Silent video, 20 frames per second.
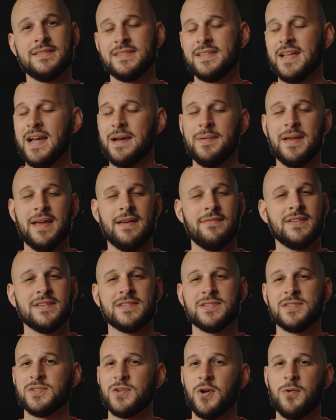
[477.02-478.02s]
Stop having
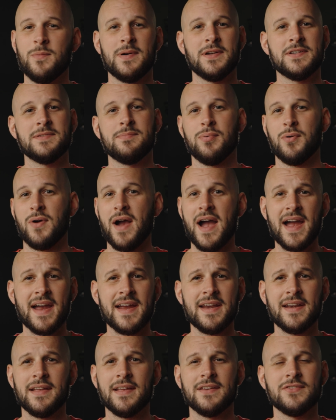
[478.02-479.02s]
so much
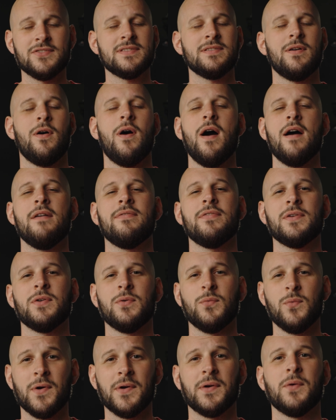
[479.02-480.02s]
pride and just offer to
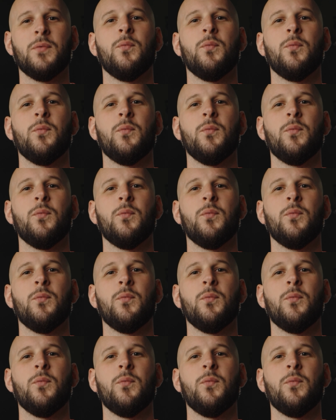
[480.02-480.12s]
work